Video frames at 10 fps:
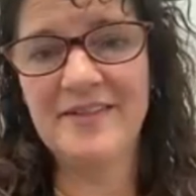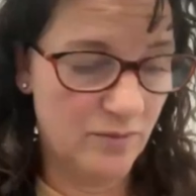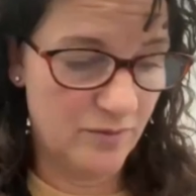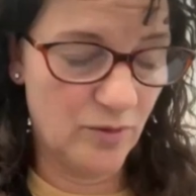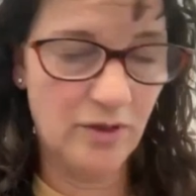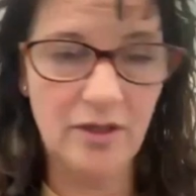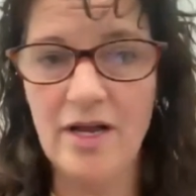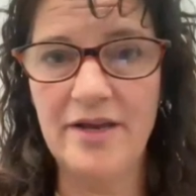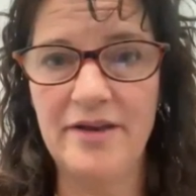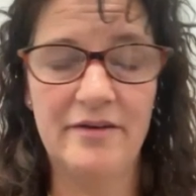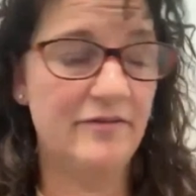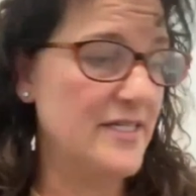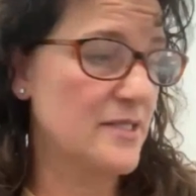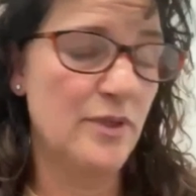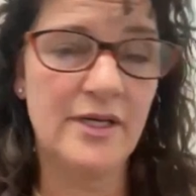we're on
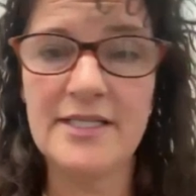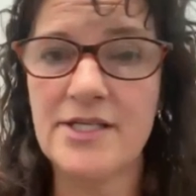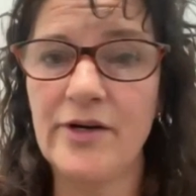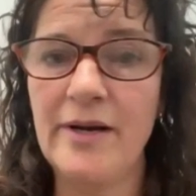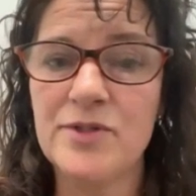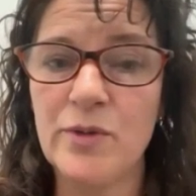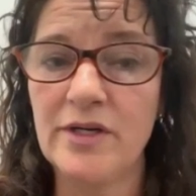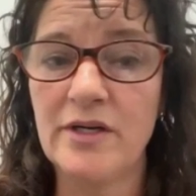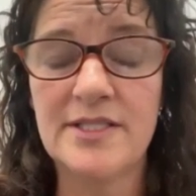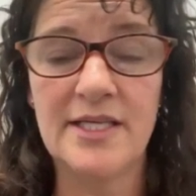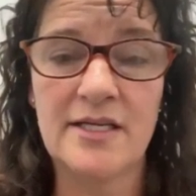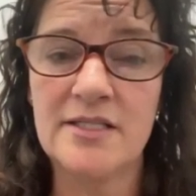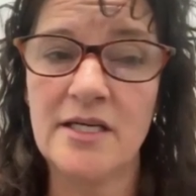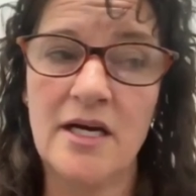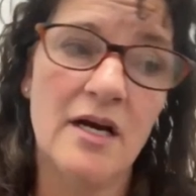Facebook, Instagram, Twitter,
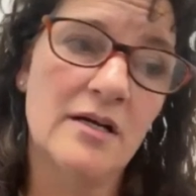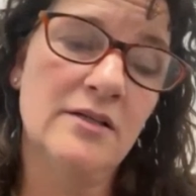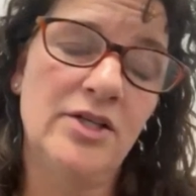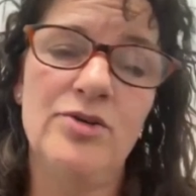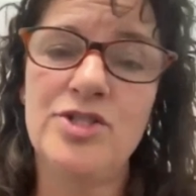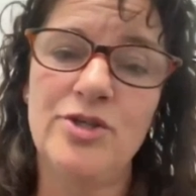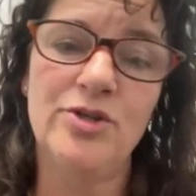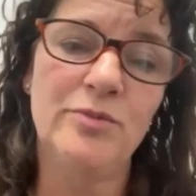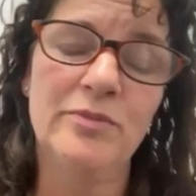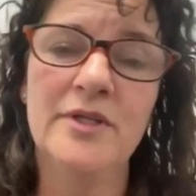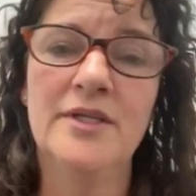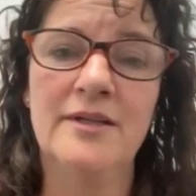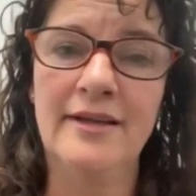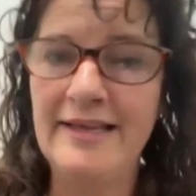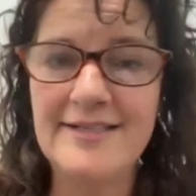TikTok, YouTube,
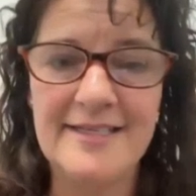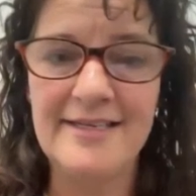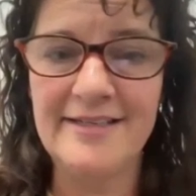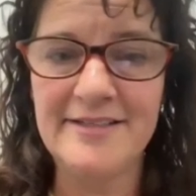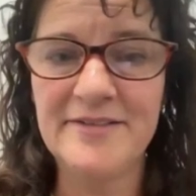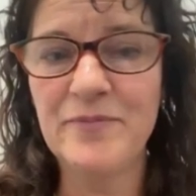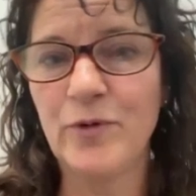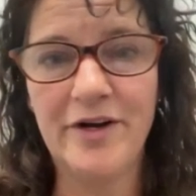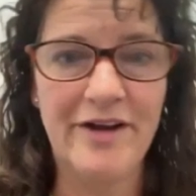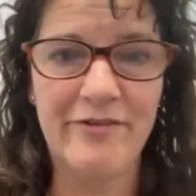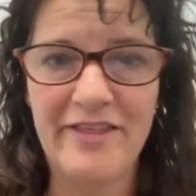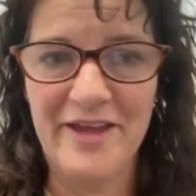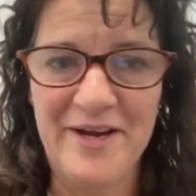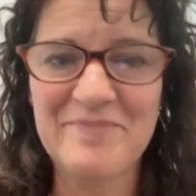LinkedIn. We're on everything.